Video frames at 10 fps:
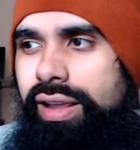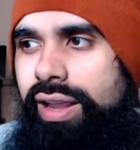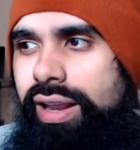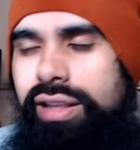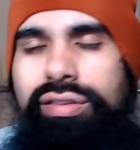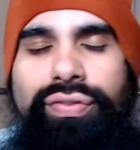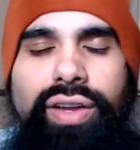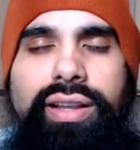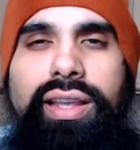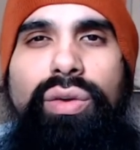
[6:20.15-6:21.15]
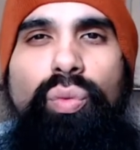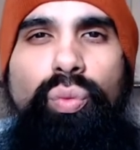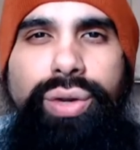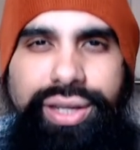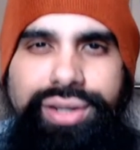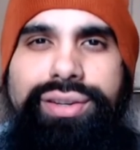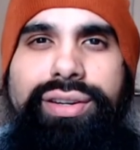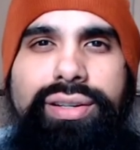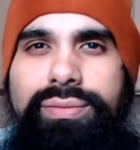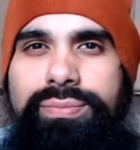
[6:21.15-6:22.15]
And it's fucking weird
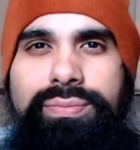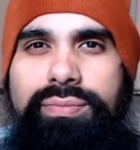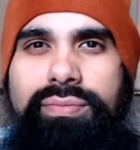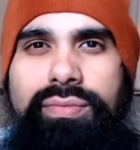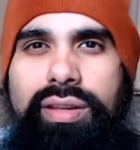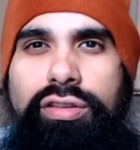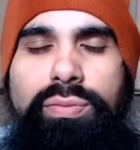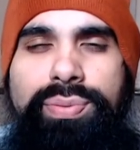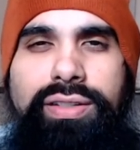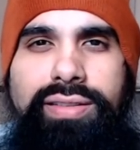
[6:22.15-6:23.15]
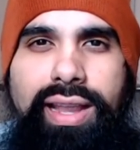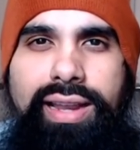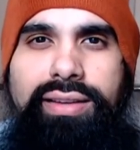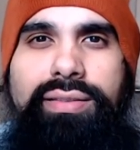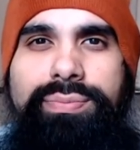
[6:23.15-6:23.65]
to pretend.